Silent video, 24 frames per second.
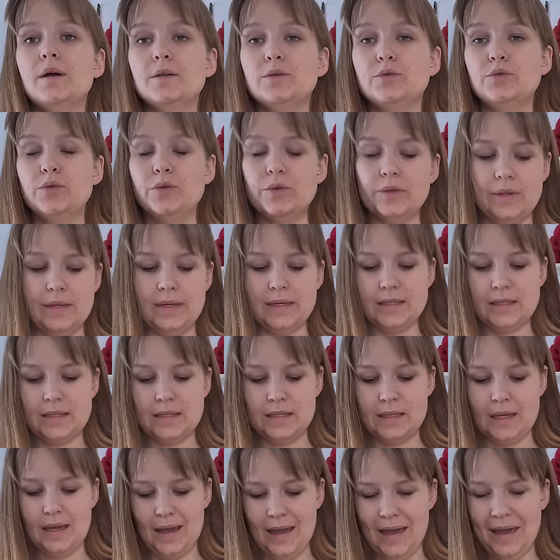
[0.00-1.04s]
to
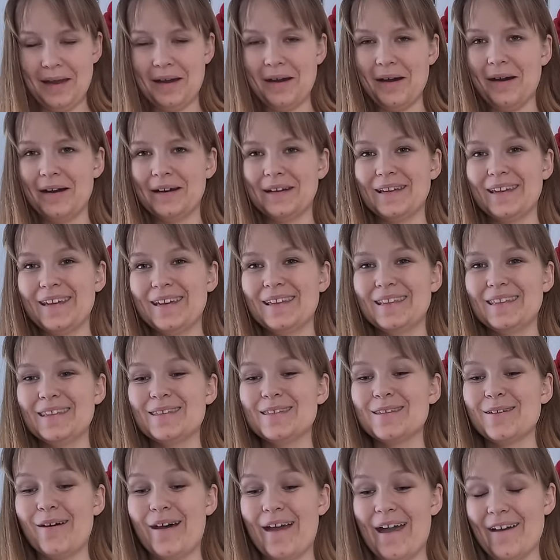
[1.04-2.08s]
this cardigan,
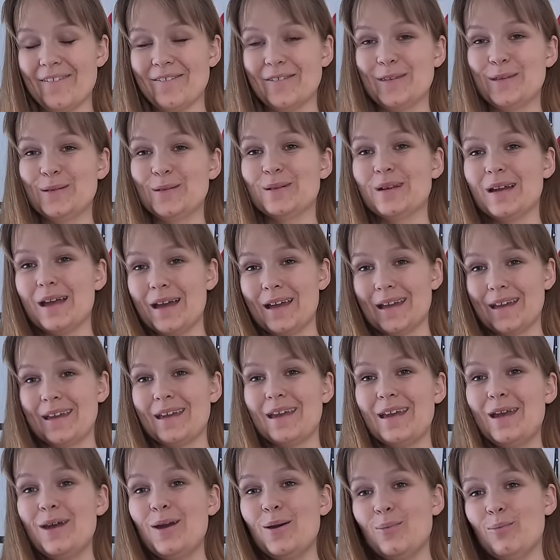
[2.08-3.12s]
so I have to like
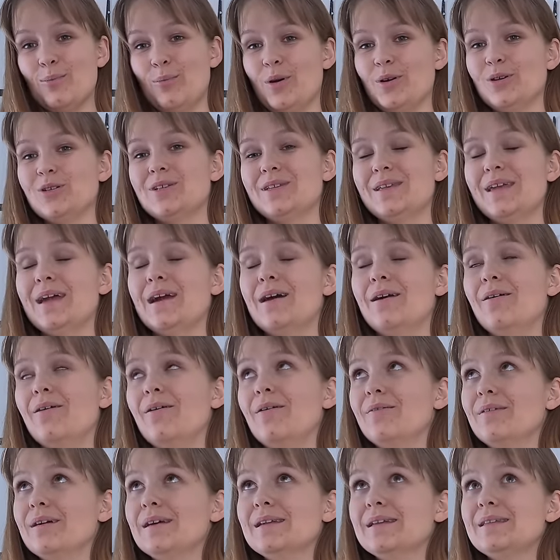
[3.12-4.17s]
brush the hair
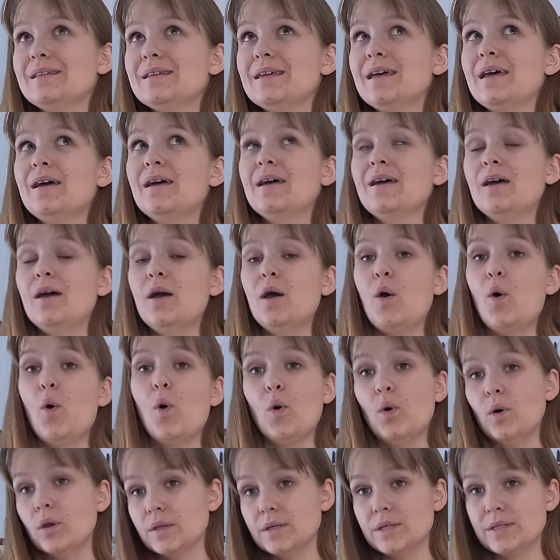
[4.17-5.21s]
of it
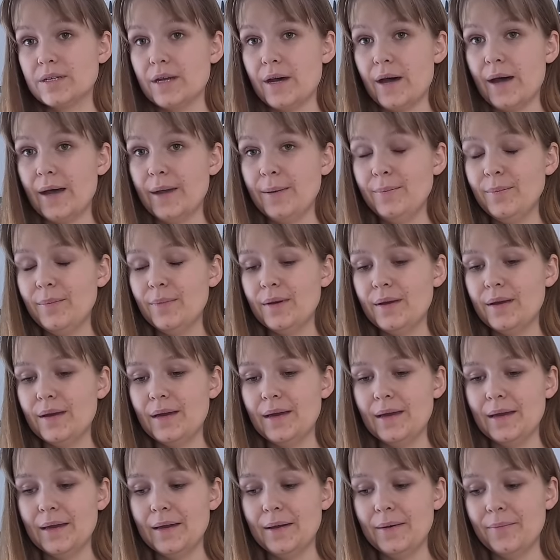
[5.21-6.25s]
all the time,
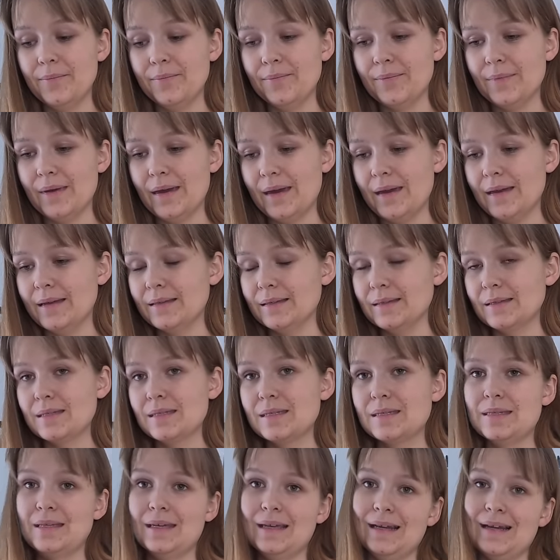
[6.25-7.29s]
and
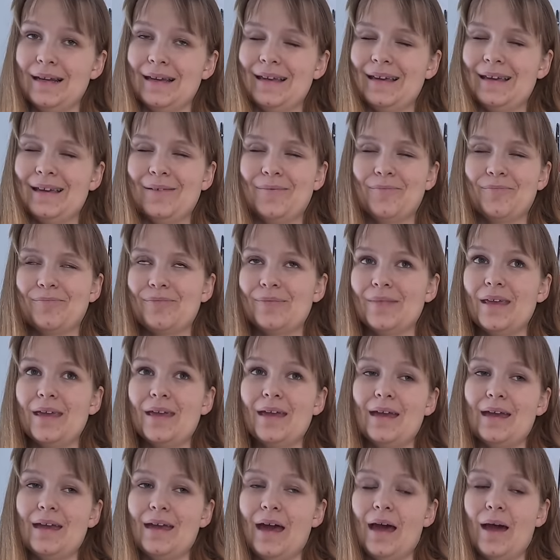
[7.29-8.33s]
still
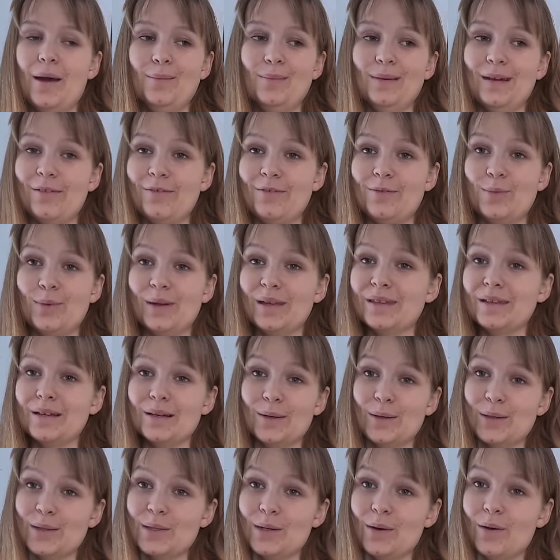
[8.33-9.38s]
I'm left with a
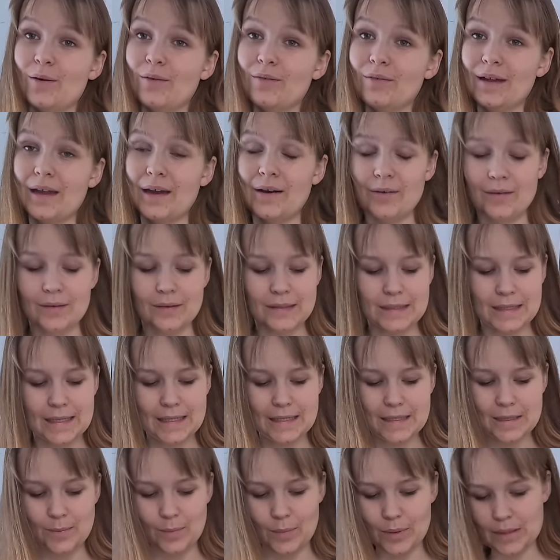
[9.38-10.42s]
lot of hair on
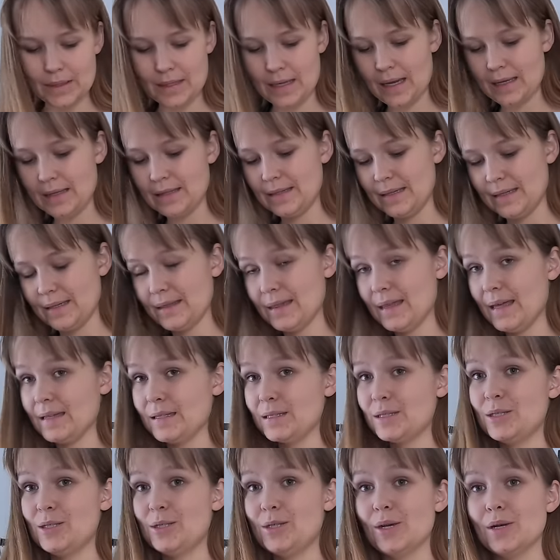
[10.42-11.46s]
it. But I think
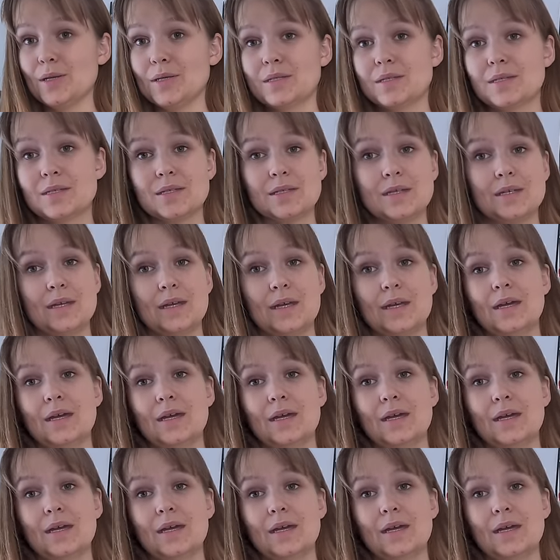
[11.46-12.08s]
that's just